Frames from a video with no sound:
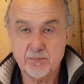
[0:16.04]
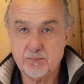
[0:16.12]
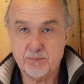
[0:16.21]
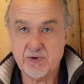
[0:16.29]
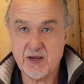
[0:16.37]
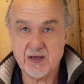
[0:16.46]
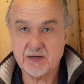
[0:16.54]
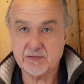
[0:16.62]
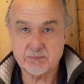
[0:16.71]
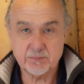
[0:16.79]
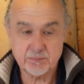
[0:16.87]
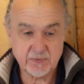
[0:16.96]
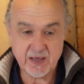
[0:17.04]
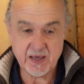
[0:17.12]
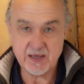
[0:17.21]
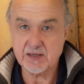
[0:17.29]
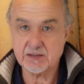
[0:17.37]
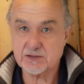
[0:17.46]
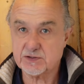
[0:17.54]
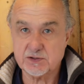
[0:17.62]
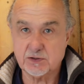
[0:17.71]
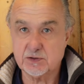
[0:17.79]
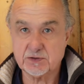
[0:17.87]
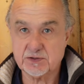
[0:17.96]
bread, cakes,
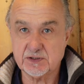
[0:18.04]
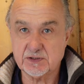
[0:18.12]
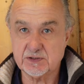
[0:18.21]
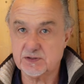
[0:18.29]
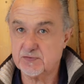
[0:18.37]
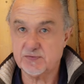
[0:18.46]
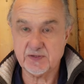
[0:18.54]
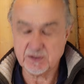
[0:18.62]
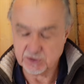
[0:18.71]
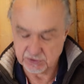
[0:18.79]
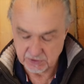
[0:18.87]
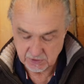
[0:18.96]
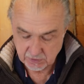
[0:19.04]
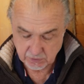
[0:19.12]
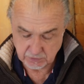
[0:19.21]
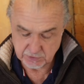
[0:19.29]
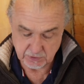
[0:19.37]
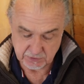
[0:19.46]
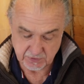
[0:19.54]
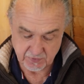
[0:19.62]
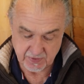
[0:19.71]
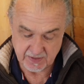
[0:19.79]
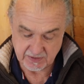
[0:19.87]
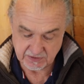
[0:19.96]
sauces, fish, all sorts of
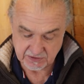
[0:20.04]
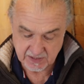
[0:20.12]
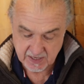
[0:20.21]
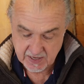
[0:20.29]
things.